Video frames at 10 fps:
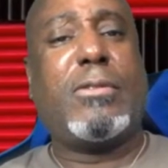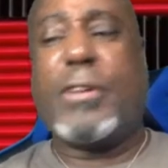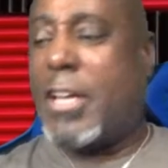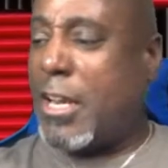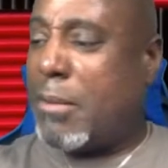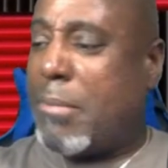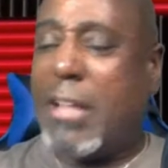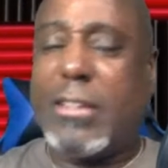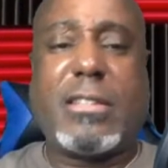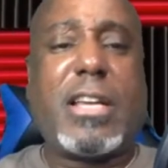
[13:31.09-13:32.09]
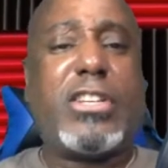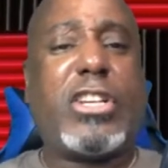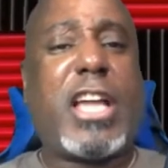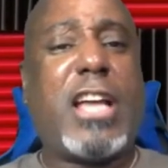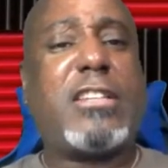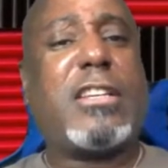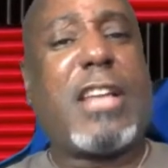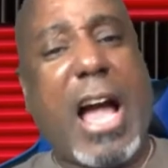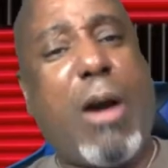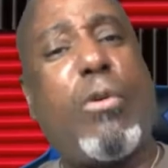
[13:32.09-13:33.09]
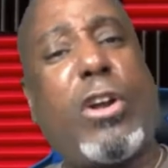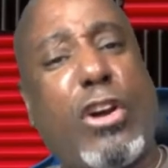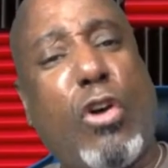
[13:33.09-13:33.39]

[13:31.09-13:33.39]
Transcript: Forget about this education. I want to